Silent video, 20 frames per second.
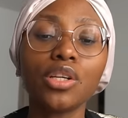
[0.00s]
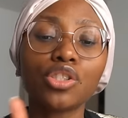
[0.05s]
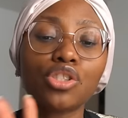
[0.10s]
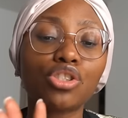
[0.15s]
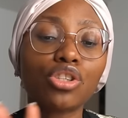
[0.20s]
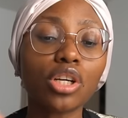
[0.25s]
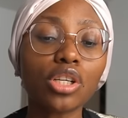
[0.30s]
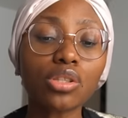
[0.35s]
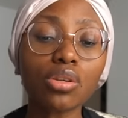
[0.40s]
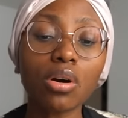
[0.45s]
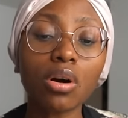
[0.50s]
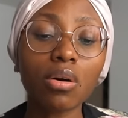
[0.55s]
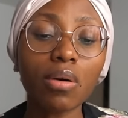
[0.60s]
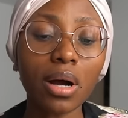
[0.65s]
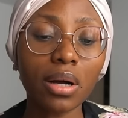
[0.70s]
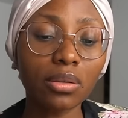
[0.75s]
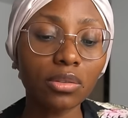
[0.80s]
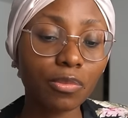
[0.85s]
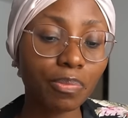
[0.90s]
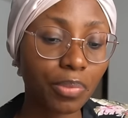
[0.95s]
just all
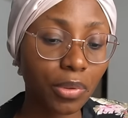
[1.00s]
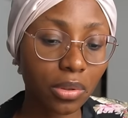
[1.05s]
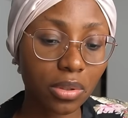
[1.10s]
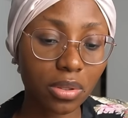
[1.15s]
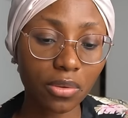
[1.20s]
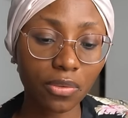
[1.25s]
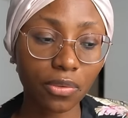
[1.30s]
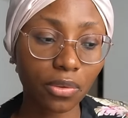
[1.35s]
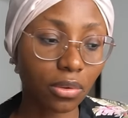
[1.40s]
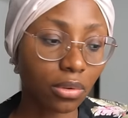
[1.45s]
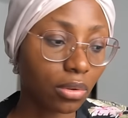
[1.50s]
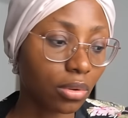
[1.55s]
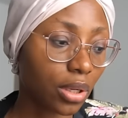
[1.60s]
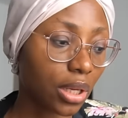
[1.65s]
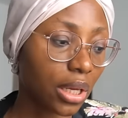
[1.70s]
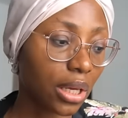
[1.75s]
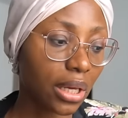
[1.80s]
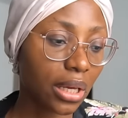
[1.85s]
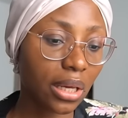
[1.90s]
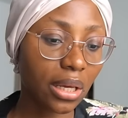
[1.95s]
around beautiful.
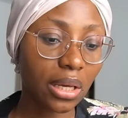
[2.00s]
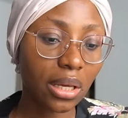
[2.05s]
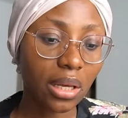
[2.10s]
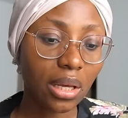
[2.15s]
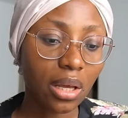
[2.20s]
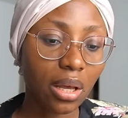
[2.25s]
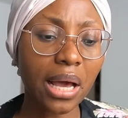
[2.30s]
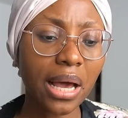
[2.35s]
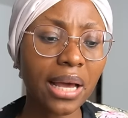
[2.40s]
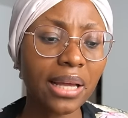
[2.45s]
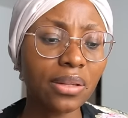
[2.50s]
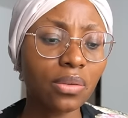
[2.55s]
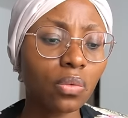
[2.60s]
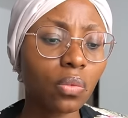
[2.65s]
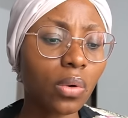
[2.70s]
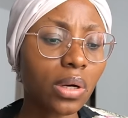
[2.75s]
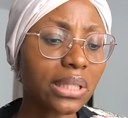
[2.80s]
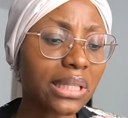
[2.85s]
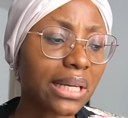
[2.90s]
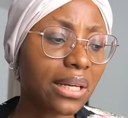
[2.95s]
Okay, and
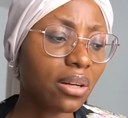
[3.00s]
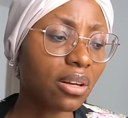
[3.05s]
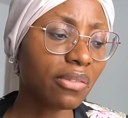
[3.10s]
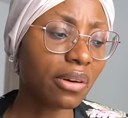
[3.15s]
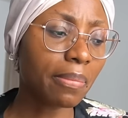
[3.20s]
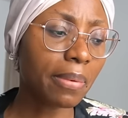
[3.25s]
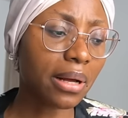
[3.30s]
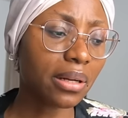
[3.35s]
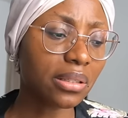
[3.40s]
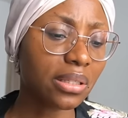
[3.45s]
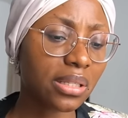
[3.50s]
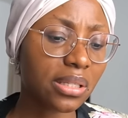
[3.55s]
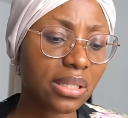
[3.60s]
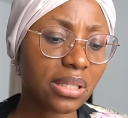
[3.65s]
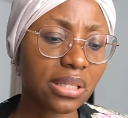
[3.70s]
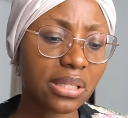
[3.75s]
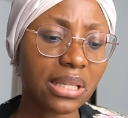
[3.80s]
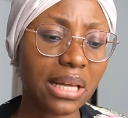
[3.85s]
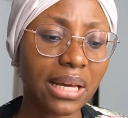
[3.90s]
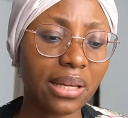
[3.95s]
what I love about this
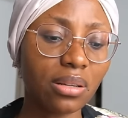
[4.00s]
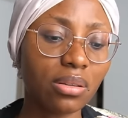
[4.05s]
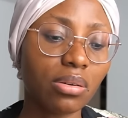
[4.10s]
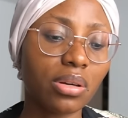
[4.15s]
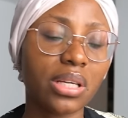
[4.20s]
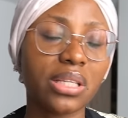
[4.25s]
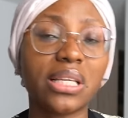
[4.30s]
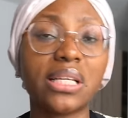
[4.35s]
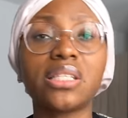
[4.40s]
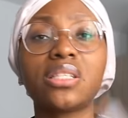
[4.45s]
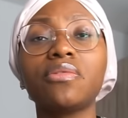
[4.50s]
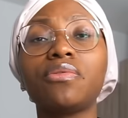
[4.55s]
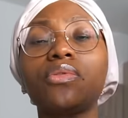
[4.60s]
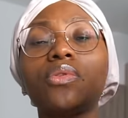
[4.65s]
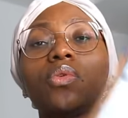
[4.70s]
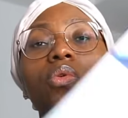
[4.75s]
is that, okay, there's even